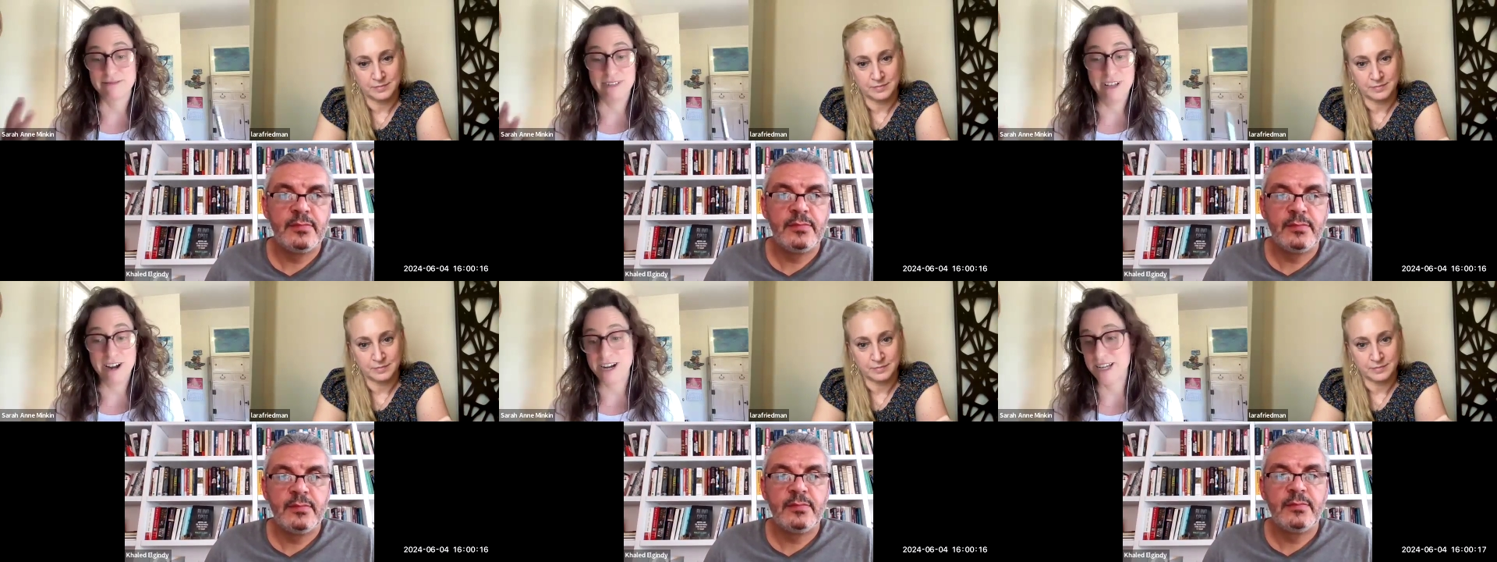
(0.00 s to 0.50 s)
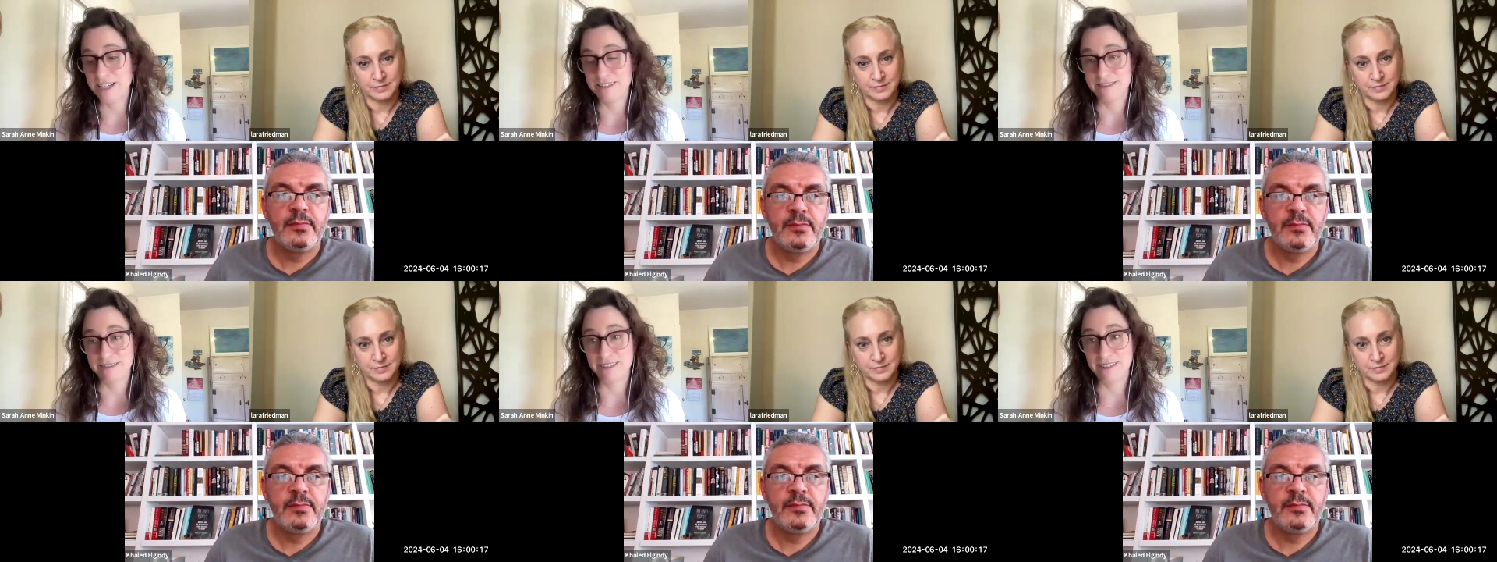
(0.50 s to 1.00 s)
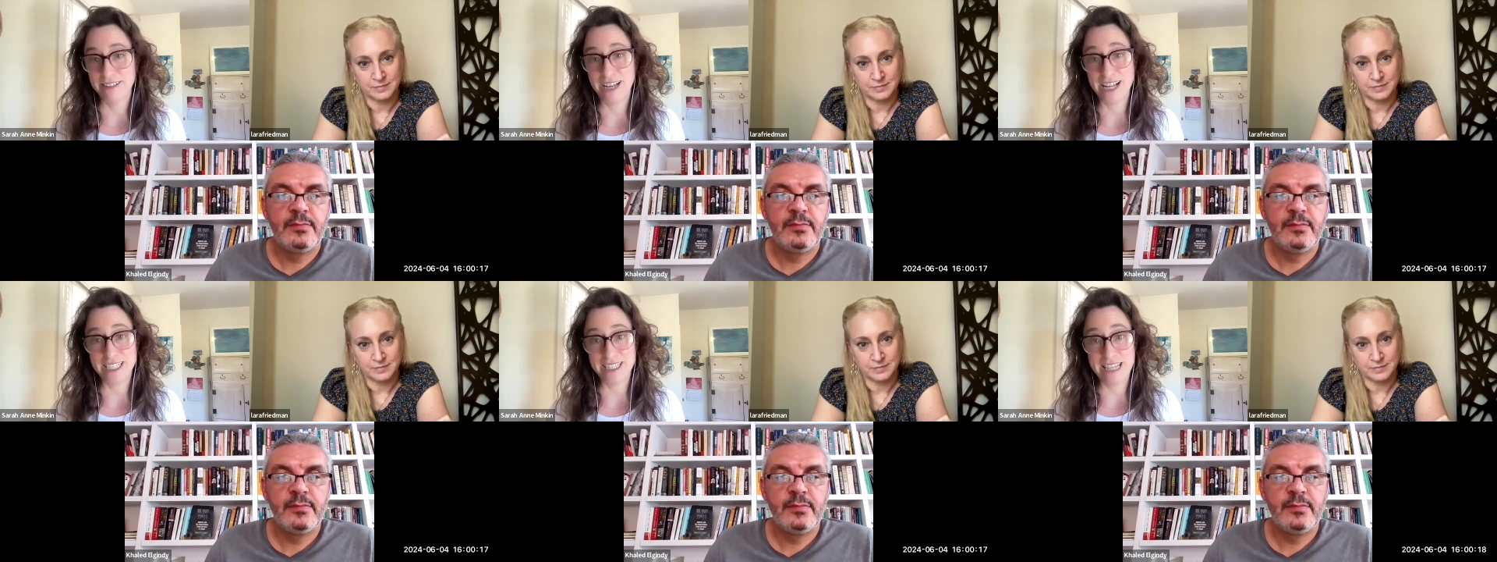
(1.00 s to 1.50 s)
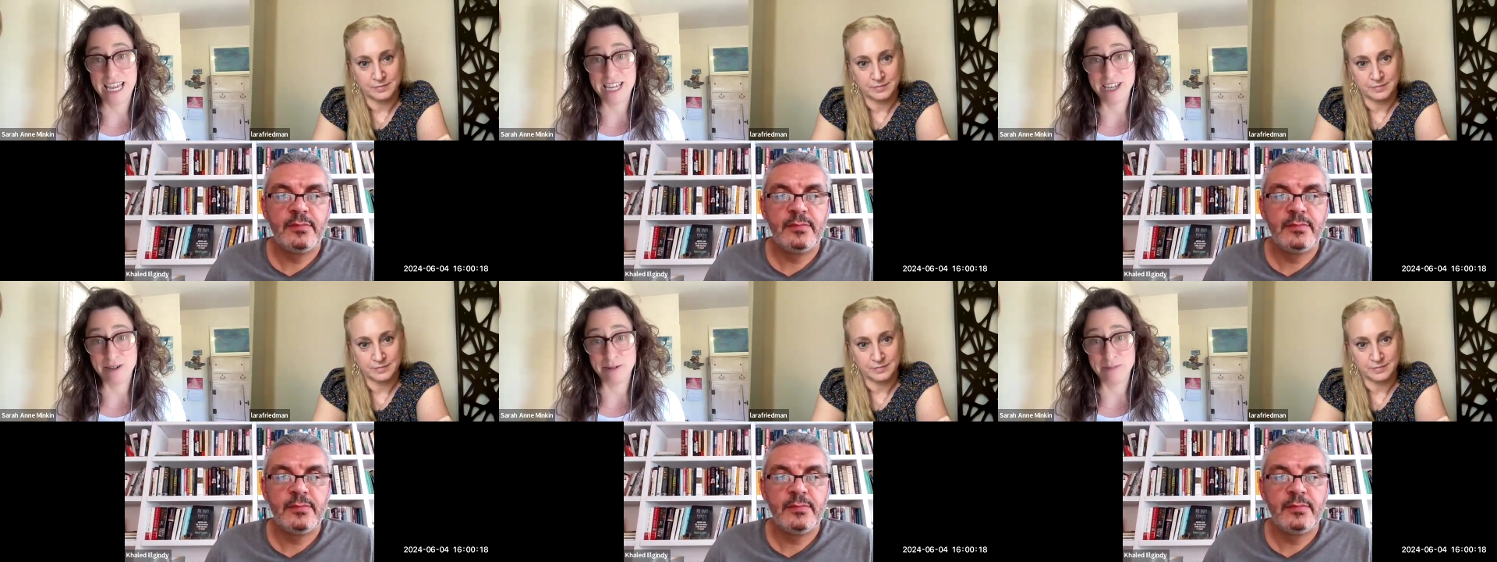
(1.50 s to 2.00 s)
Speaker 1: lara Khaled,
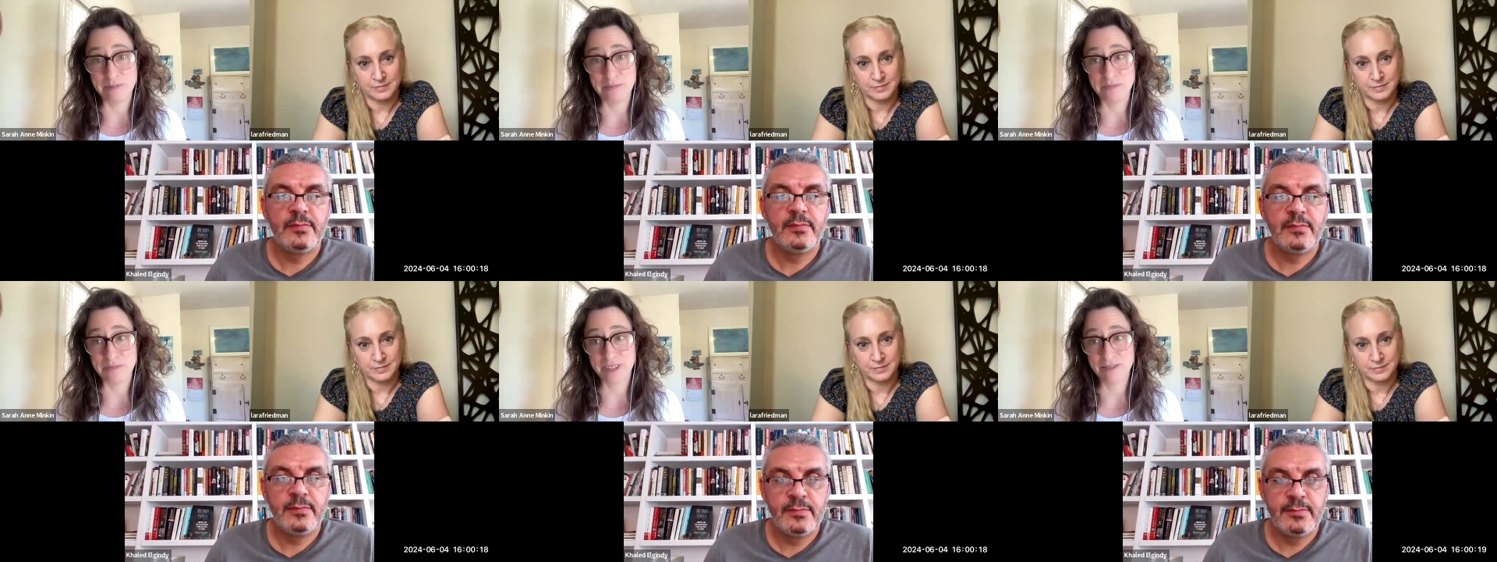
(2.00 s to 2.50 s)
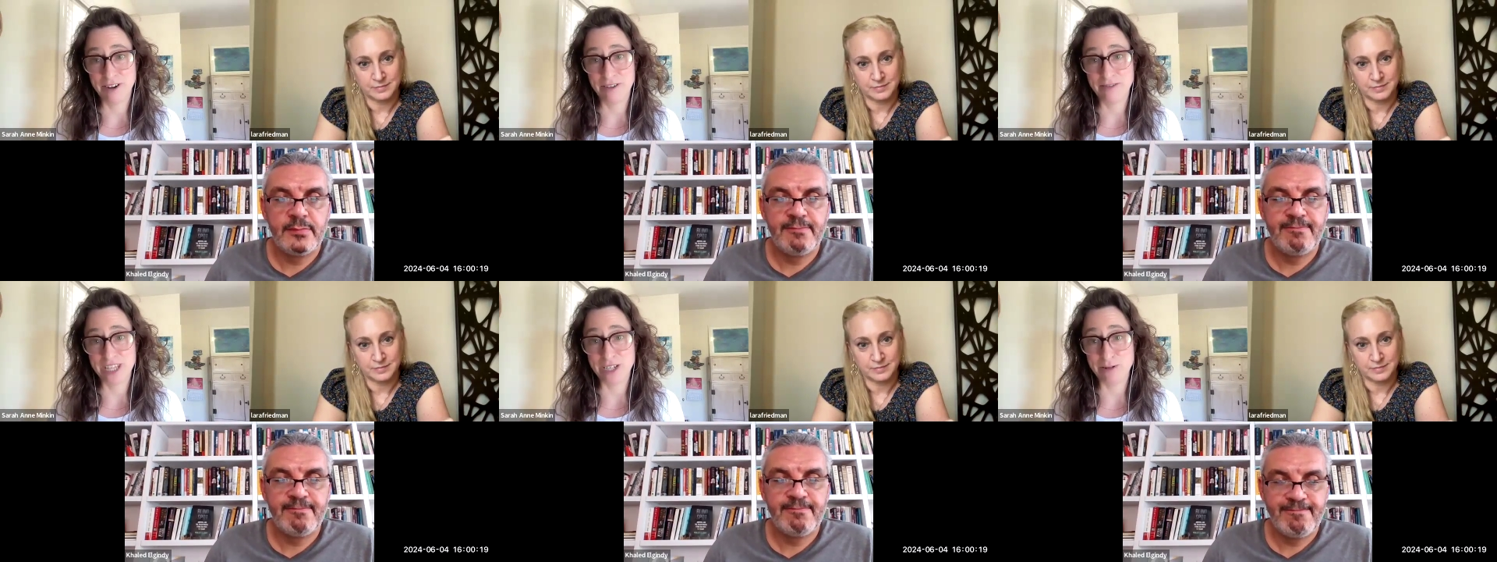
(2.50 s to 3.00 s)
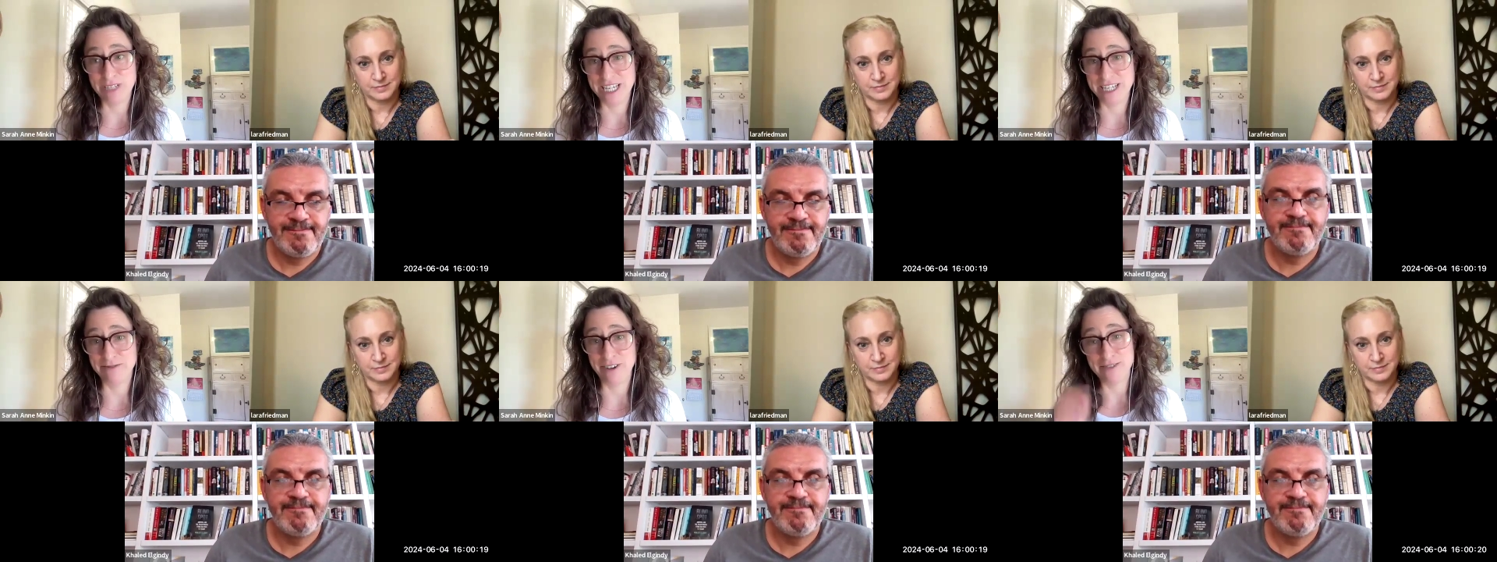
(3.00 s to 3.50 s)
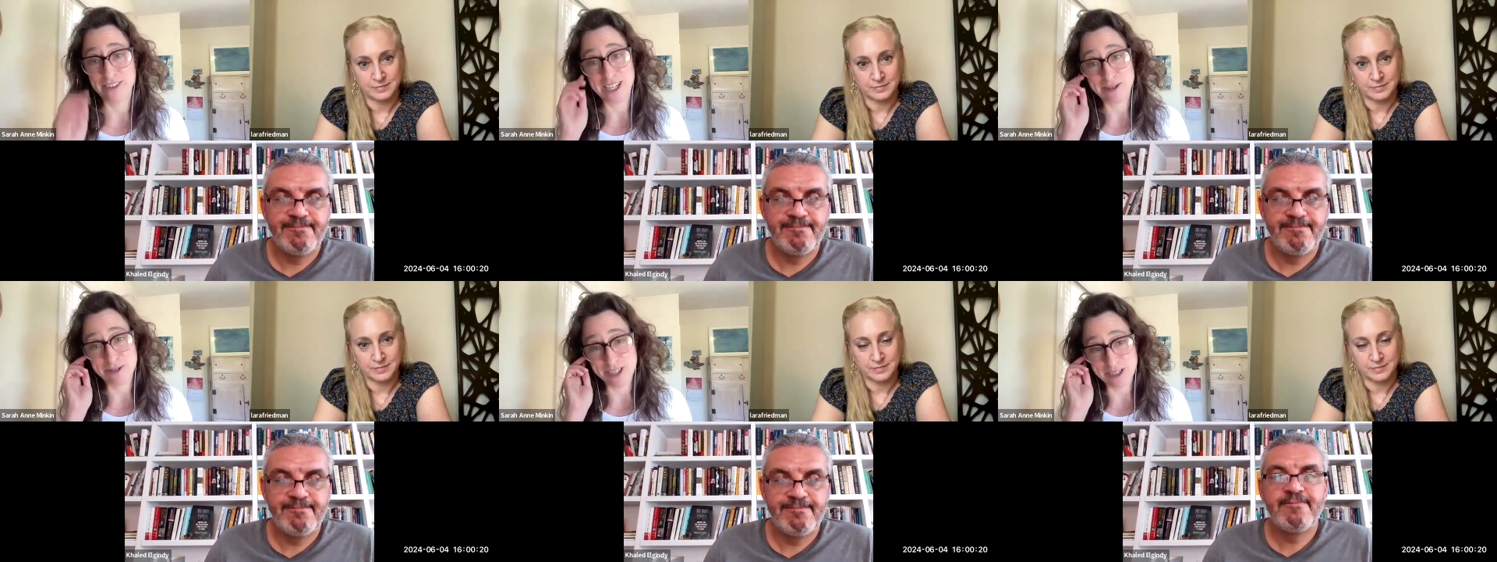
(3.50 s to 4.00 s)
thank you for everything you did, for
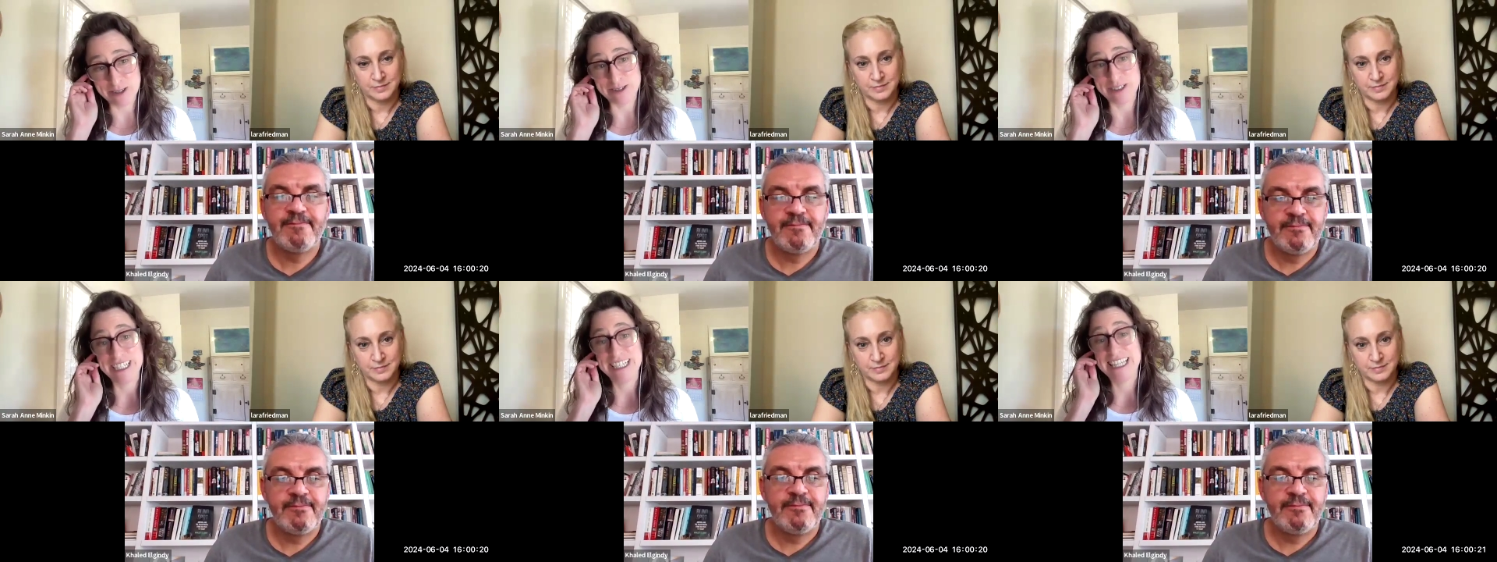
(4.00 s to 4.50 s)
everything you do.